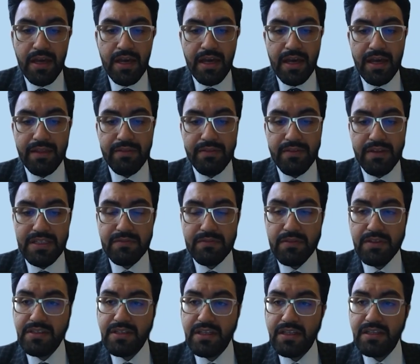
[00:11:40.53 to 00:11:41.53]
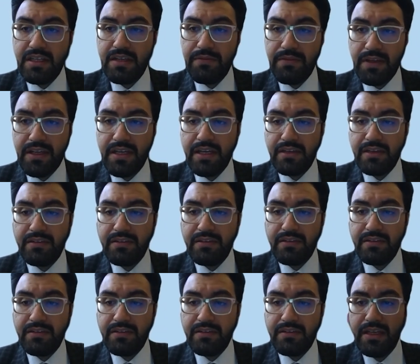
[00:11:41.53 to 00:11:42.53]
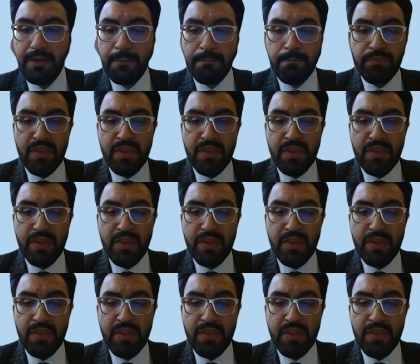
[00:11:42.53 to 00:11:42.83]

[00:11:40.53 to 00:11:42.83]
and this was significantly